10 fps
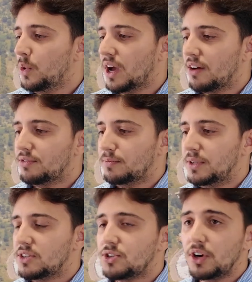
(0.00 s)
we have
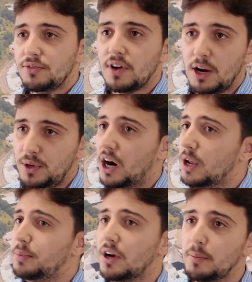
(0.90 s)
been certified, we are
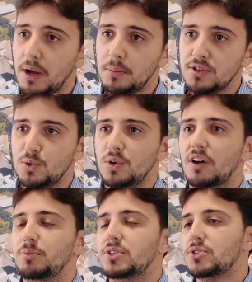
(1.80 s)
APR members, and we
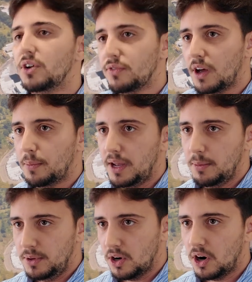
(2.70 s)
have been certified by
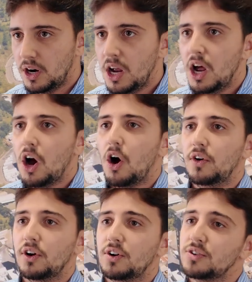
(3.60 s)
APR
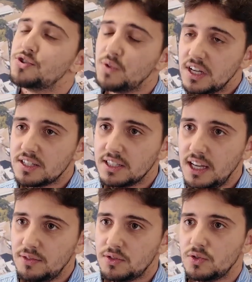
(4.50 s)
on our shrink
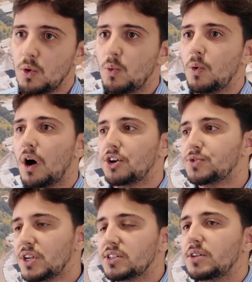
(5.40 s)
sleeves. So our
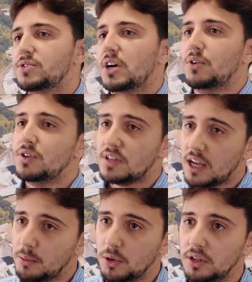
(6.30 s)
shrink sleeves are
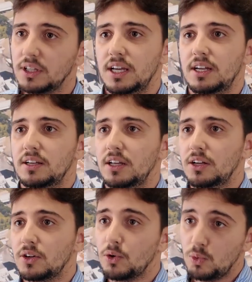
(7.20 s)
recyclable
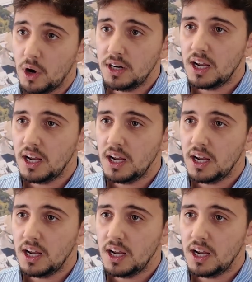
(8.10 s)
in code 1.